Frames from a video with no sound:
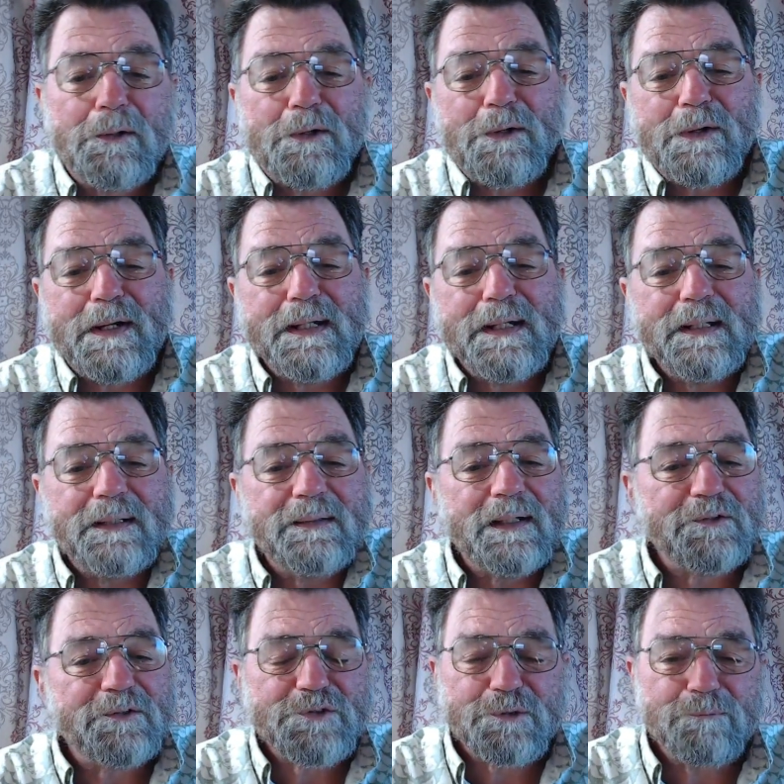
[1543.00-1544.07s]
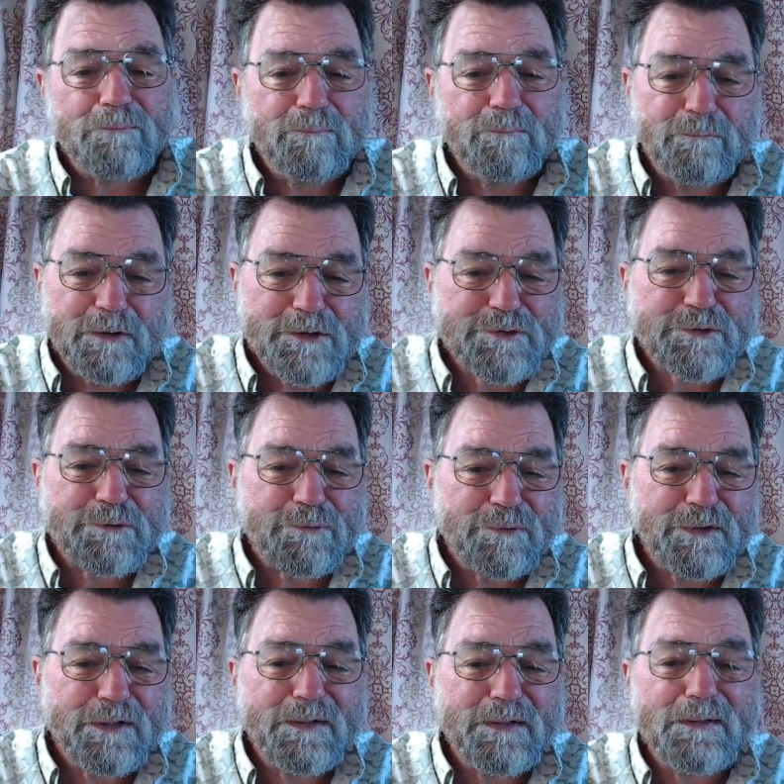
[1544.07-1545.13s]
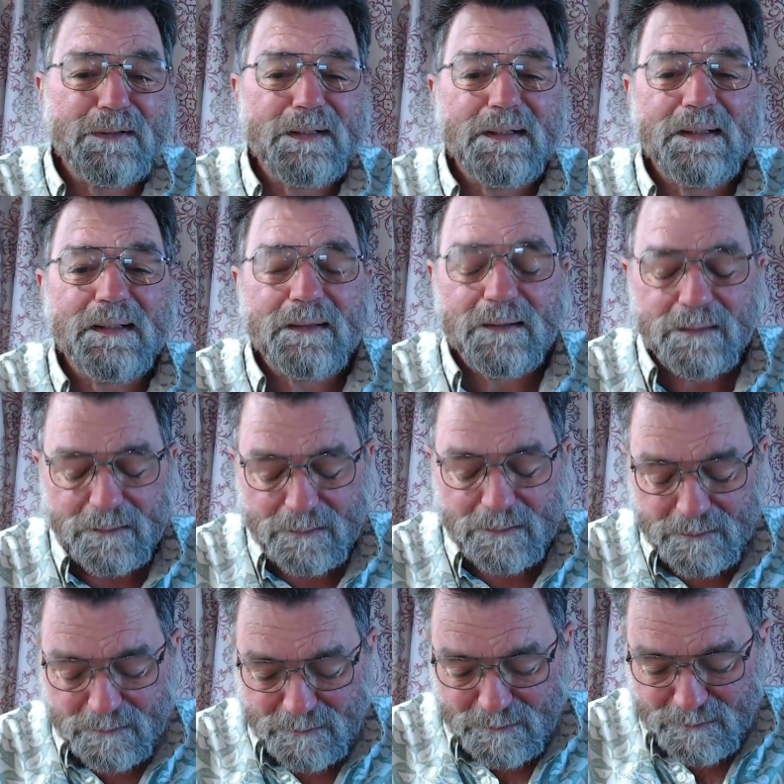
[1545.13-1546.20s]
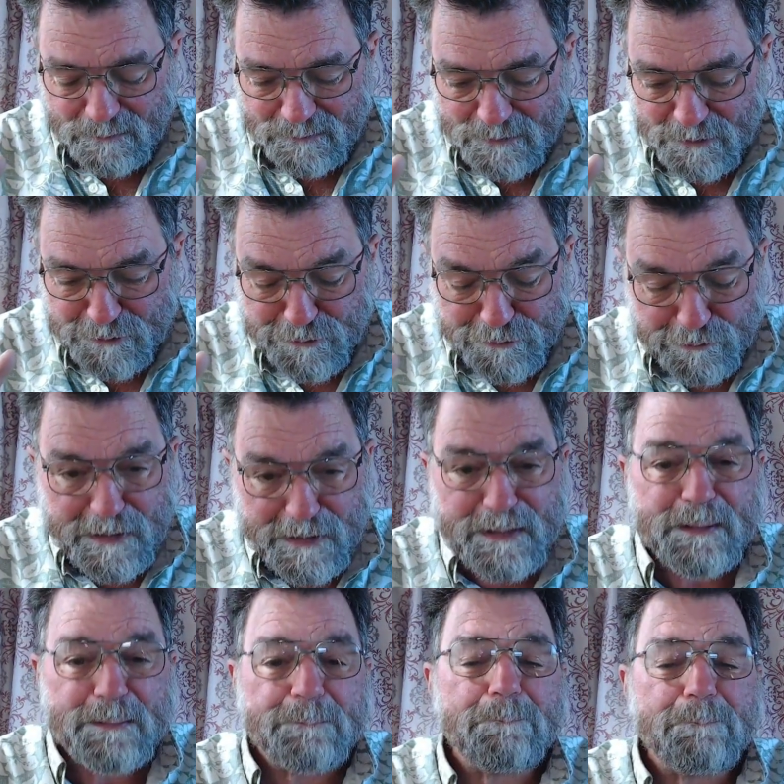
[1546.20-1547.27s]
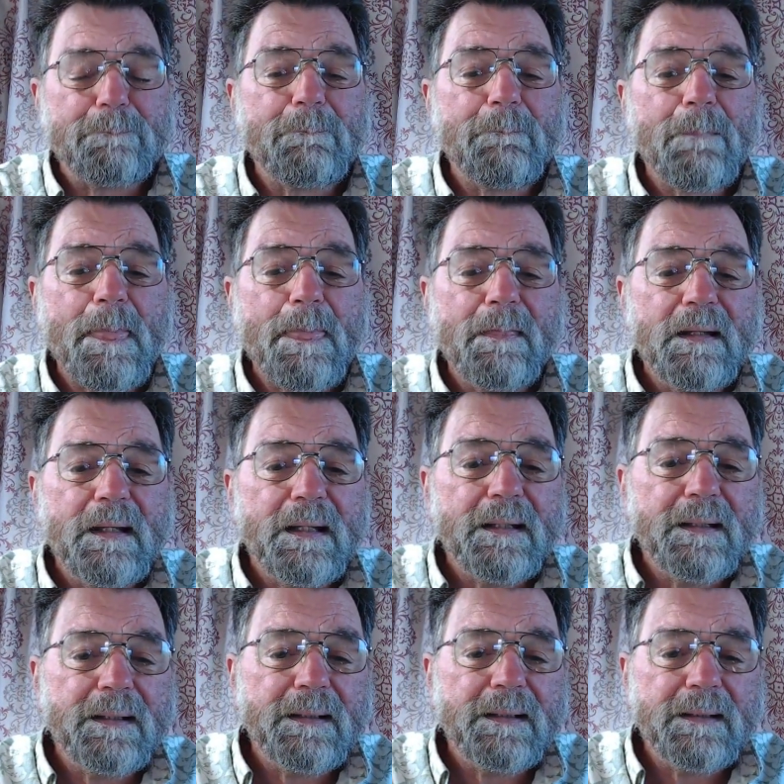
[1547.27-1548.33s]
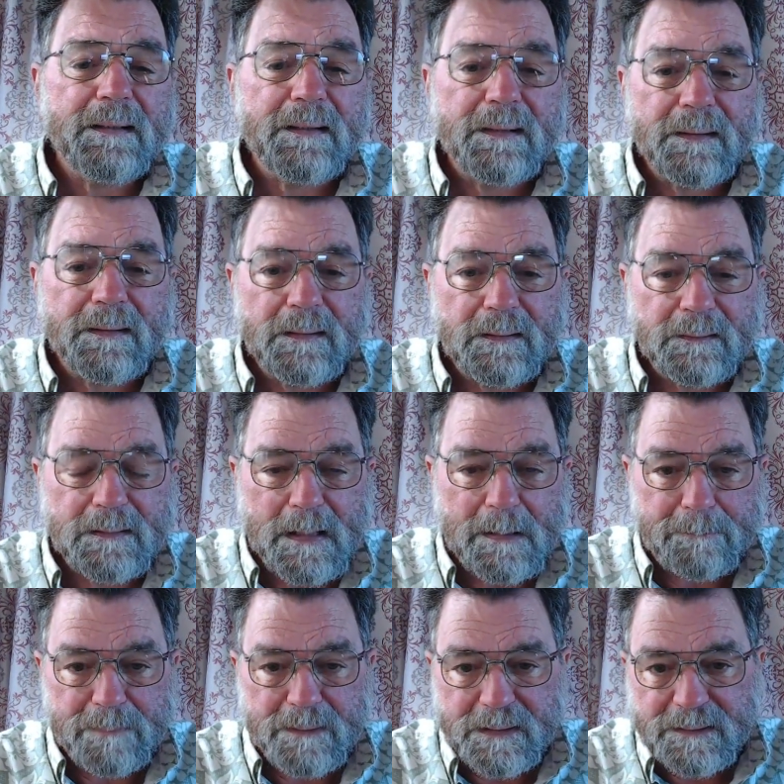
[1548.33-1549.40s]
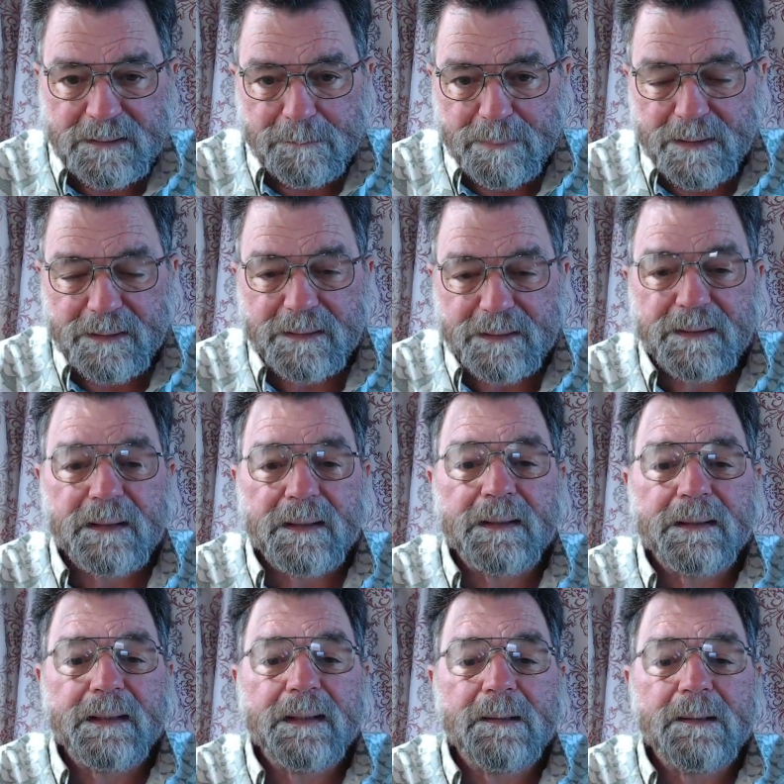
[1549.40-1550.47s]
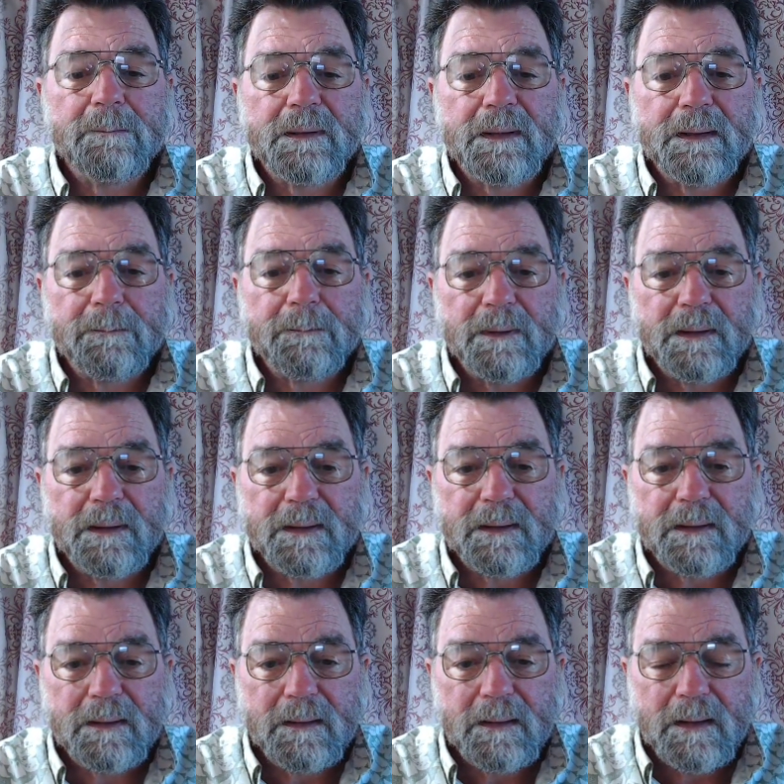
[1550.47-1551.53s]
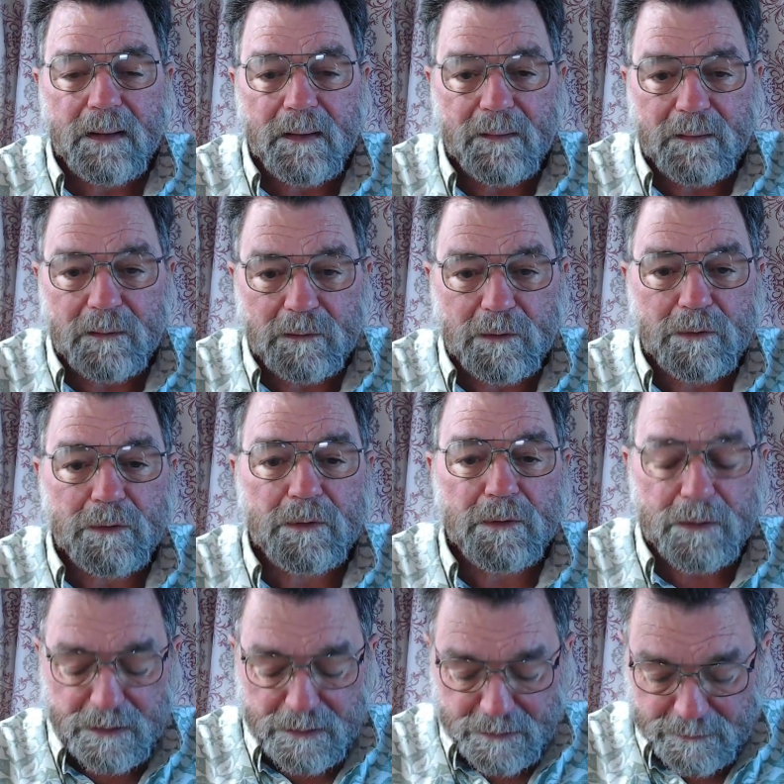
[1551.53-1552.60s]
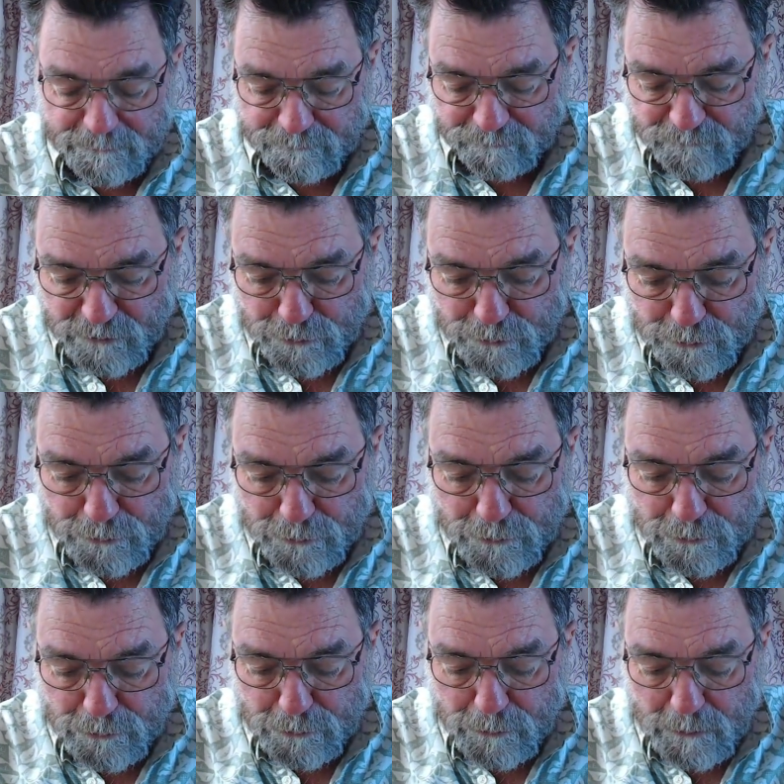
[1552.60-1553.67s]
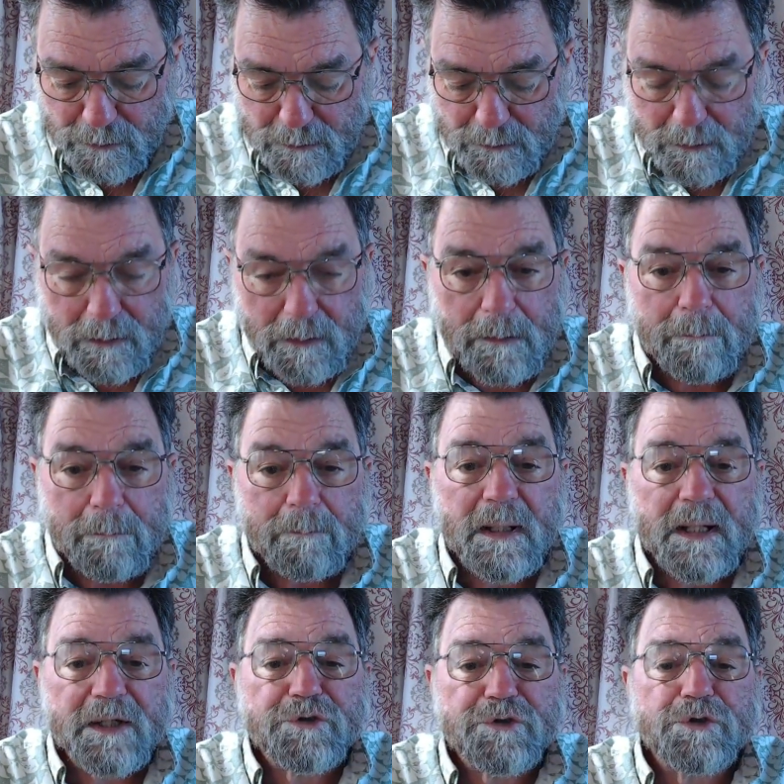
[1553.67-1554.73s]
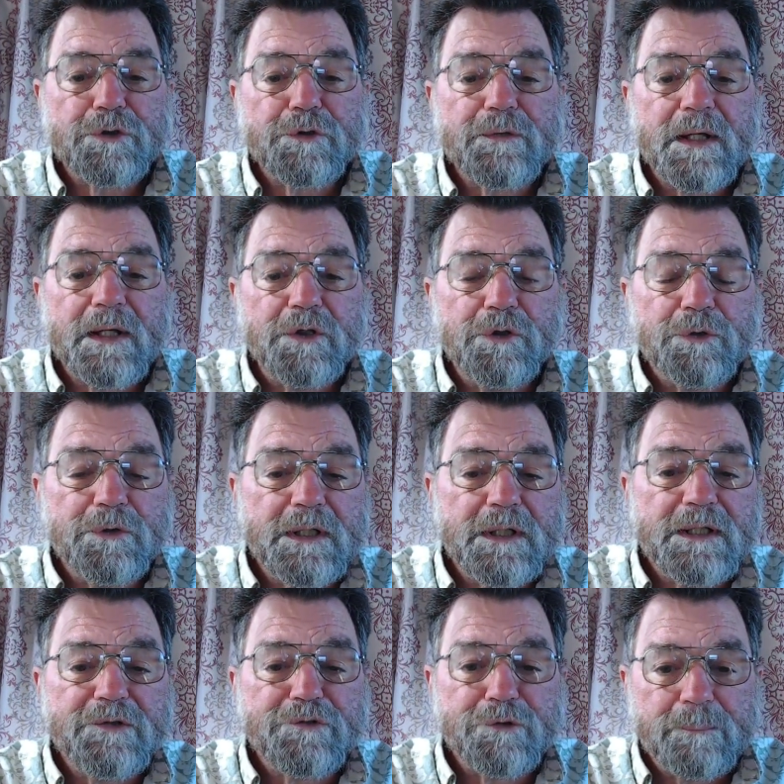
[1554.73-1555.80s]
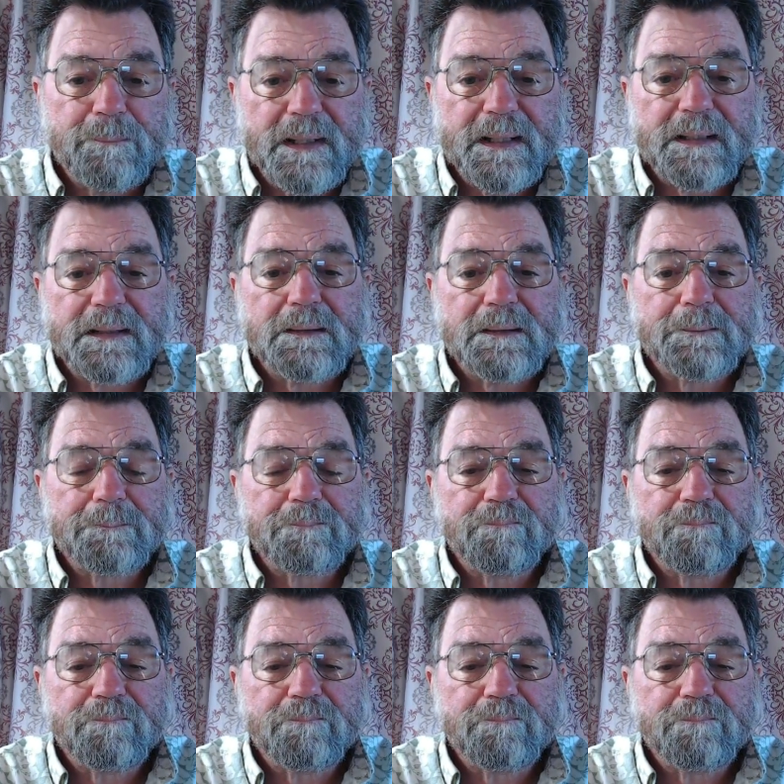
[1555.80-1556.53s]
Alrighty, there's a there's a really there's freedom in not being dependent on anybody but the Lord to make sure that your needs are met.